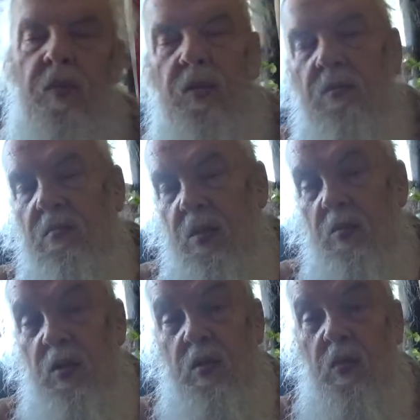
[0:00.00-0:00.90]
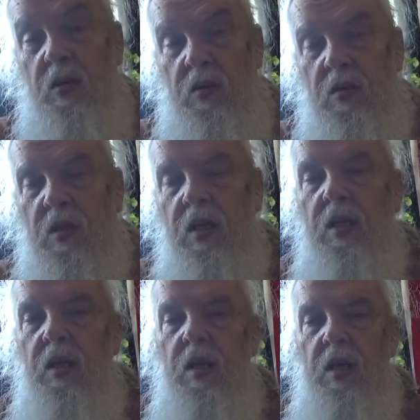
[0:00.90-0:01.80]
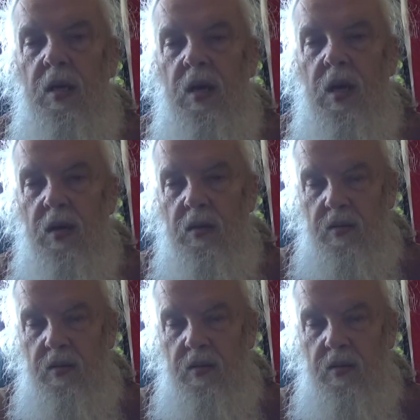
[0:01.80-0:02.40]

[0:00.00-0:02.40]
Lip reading: but it's a worthwhile story. Yeah.